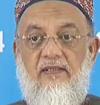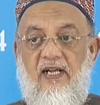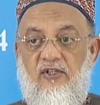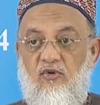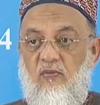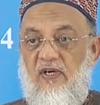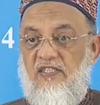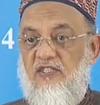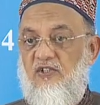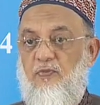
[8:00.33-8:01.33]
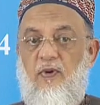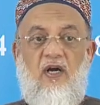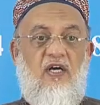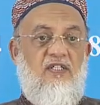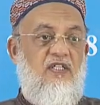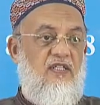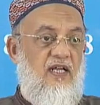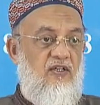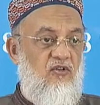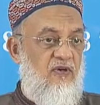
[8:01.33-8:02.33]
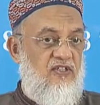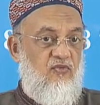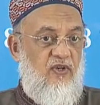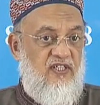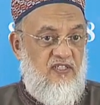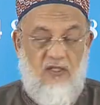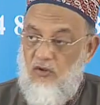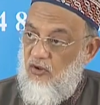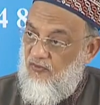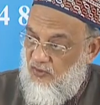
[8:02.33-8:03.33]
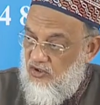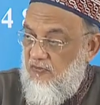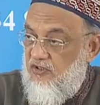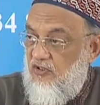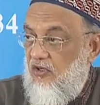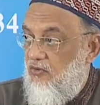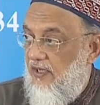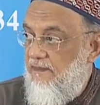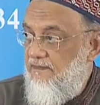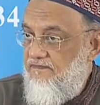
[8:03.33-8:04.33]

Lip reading: that you must splurge it and you must waste it. No, of course you must not do that.